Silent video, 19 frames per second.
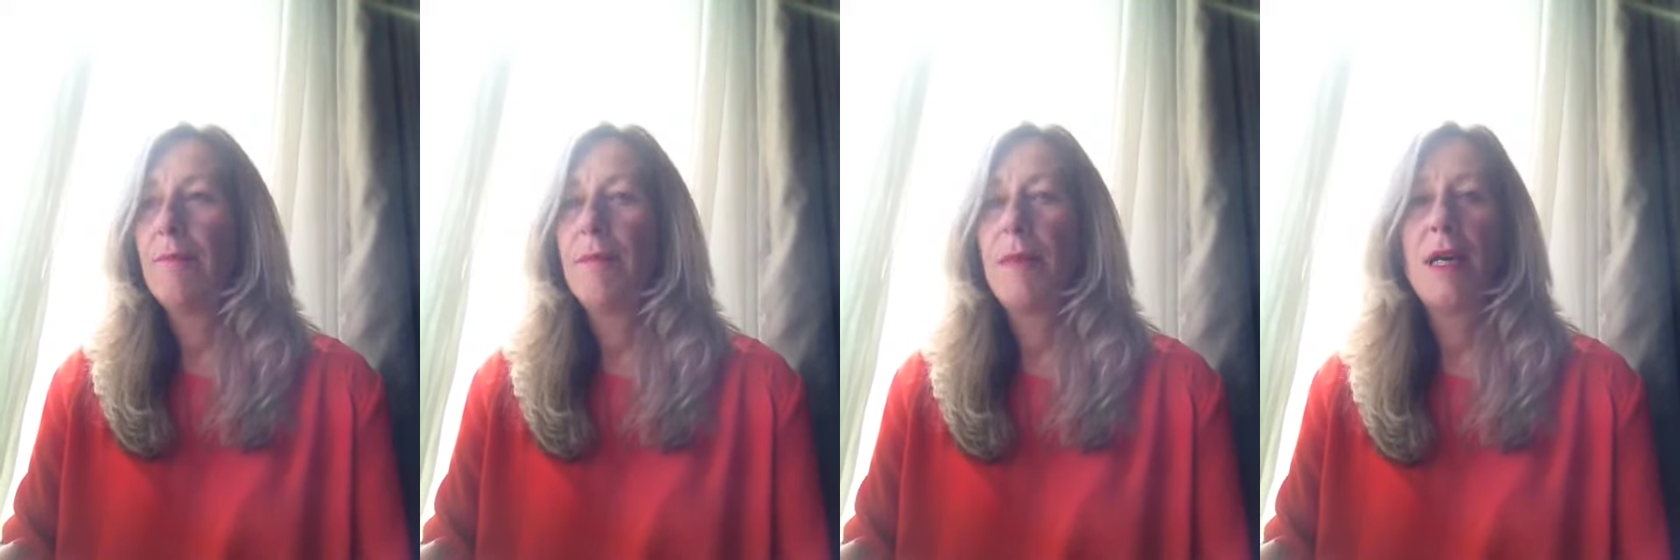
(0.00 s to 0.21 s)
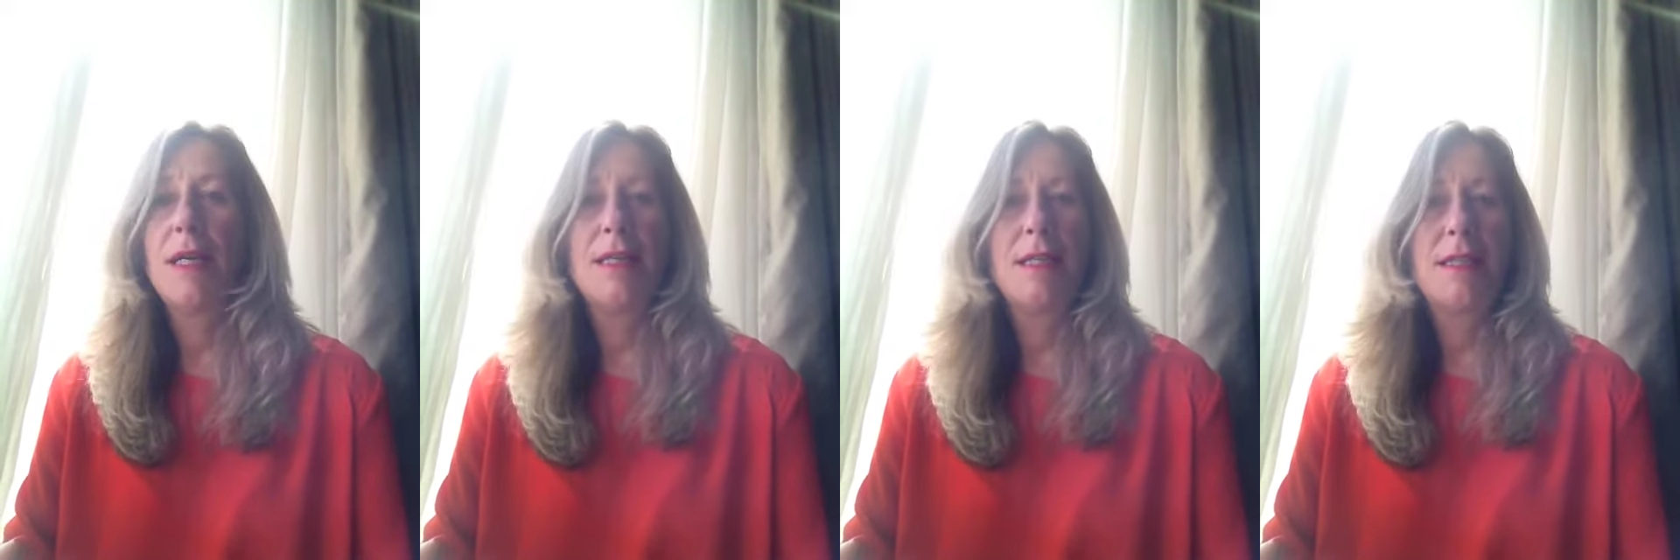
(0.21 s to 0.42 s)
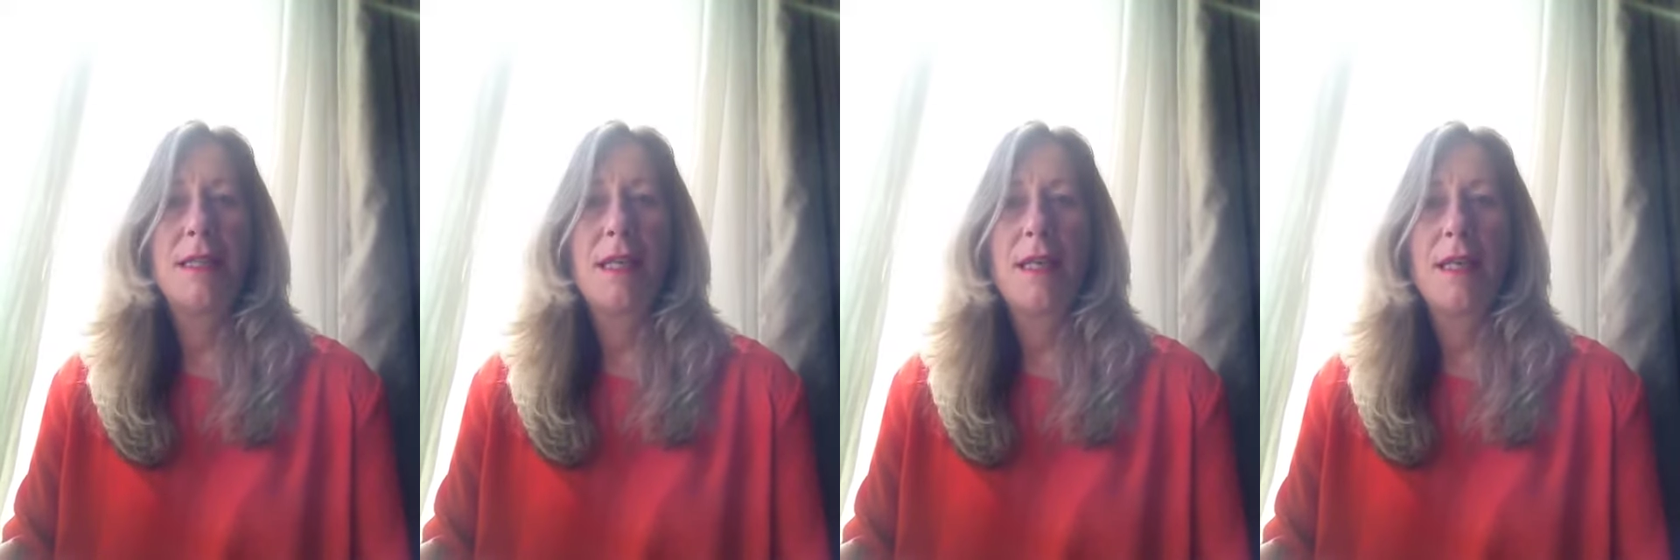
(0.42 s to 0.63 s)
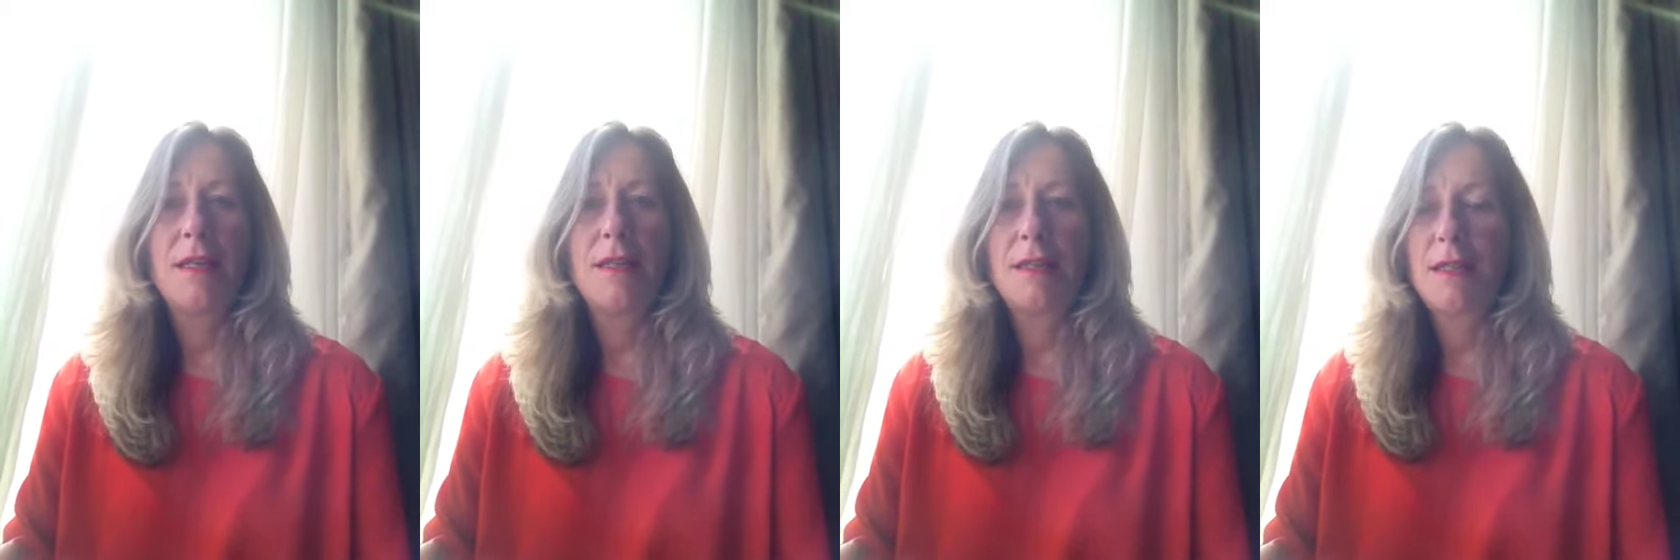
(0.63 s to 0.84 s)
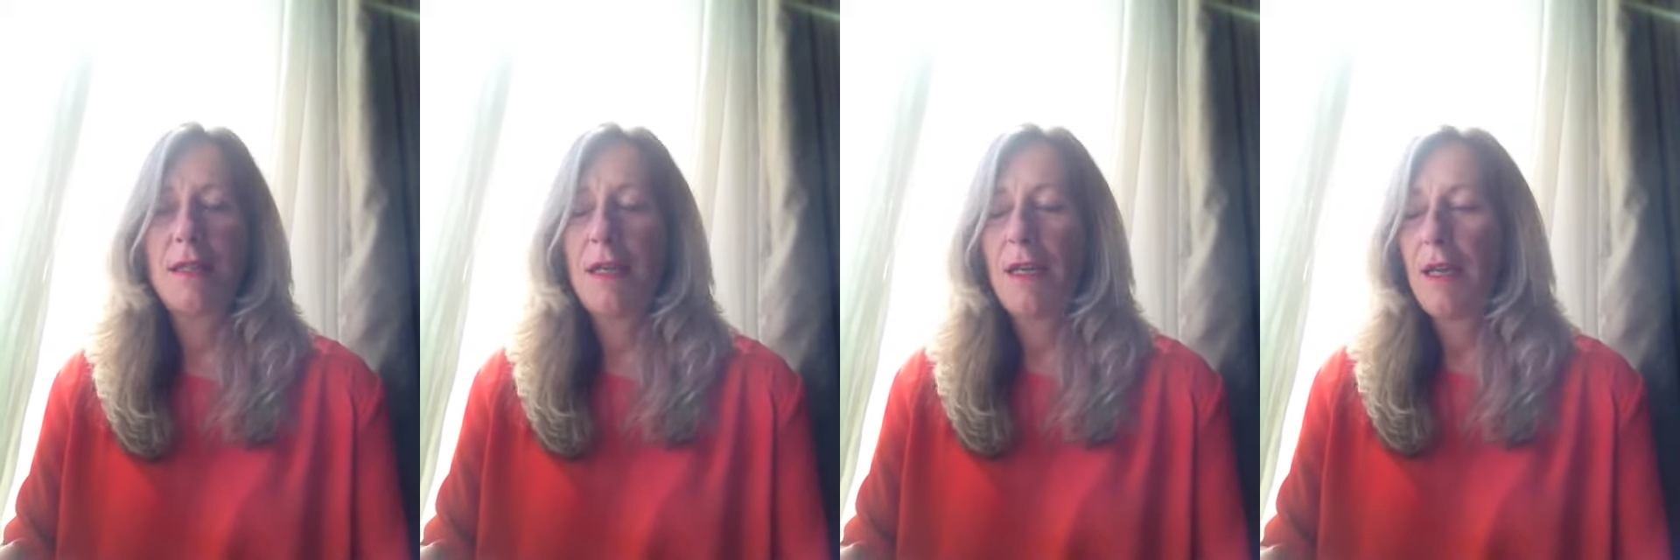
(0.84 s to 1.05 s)

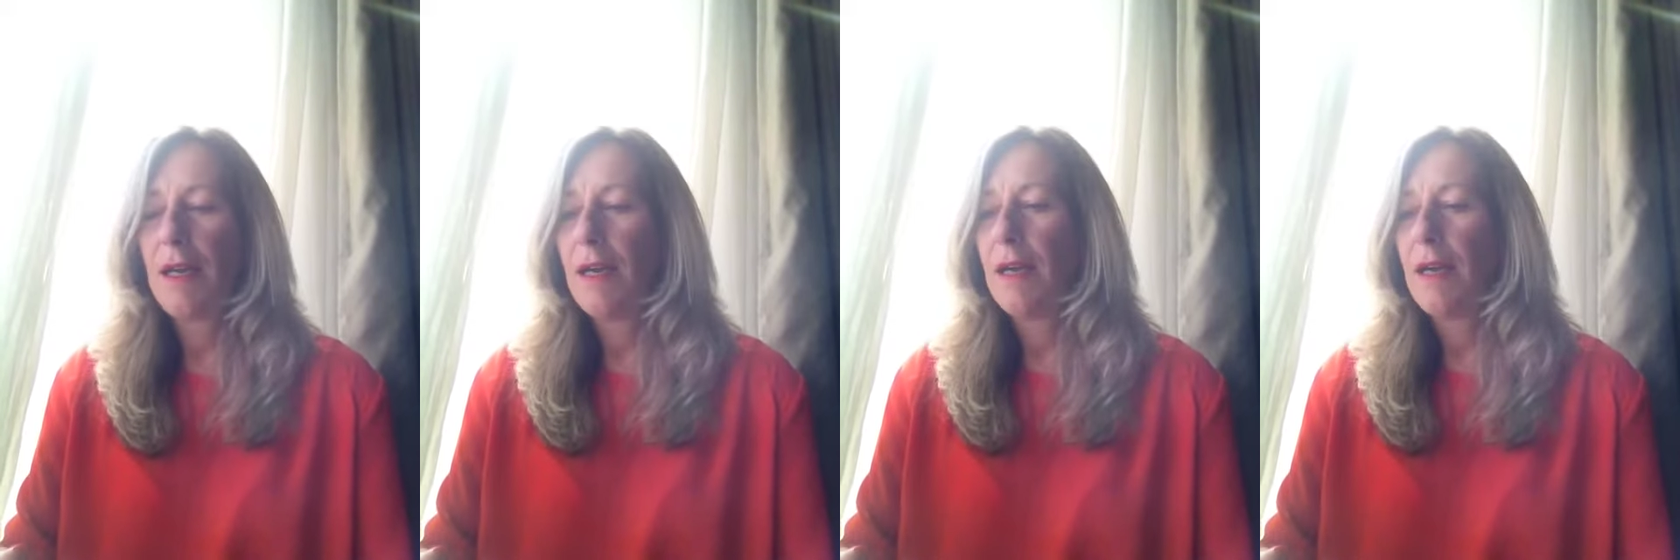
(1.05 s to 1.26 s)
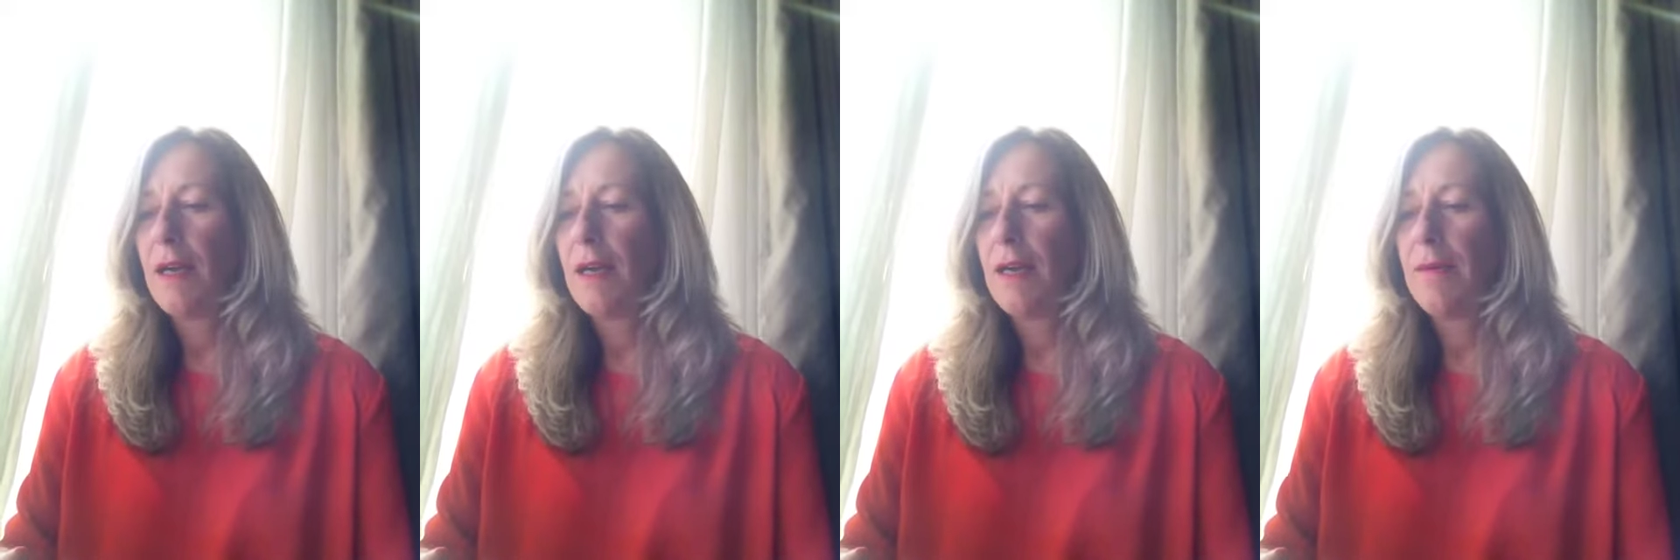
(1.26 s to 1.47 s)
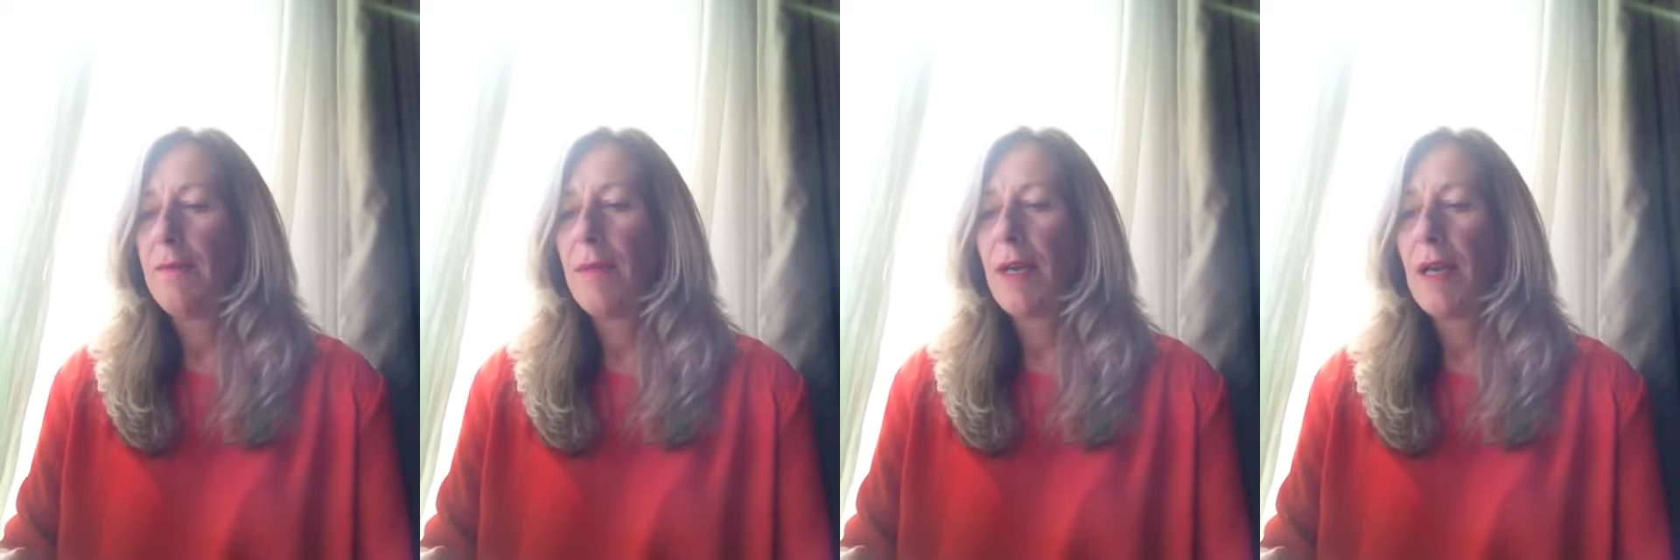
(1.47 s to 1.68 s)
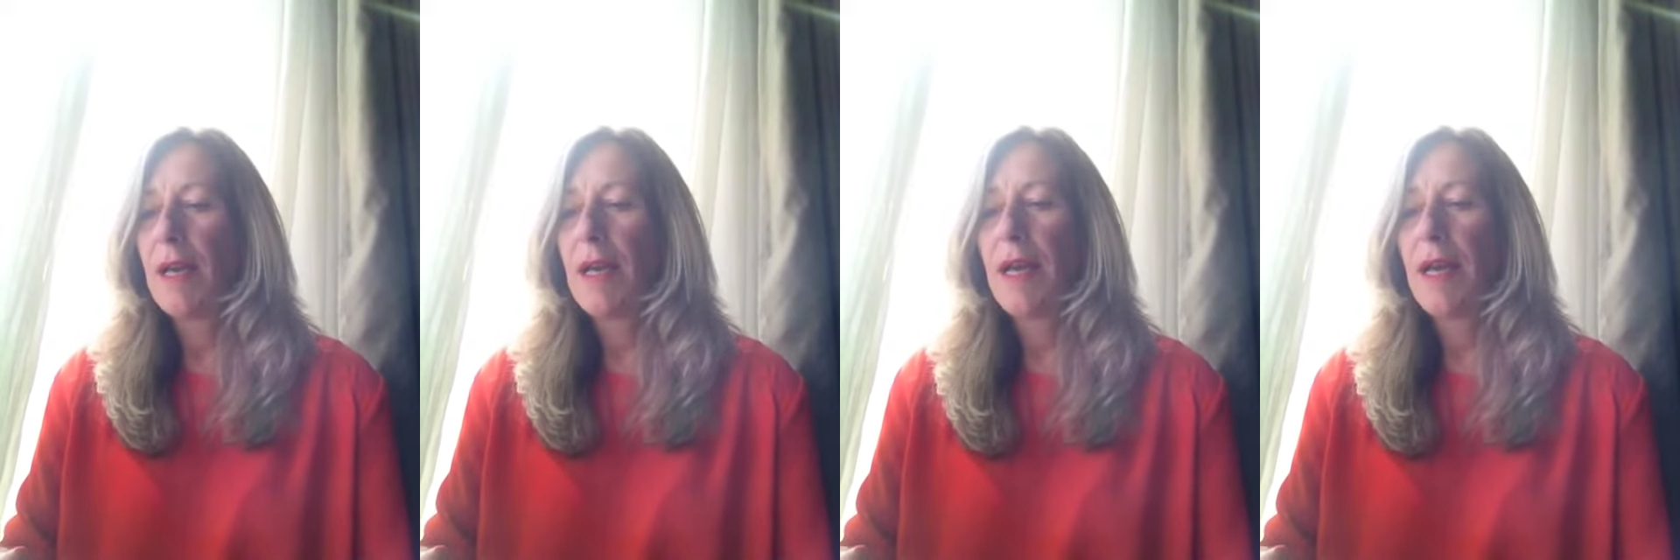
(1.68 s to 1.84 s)
mindset, um,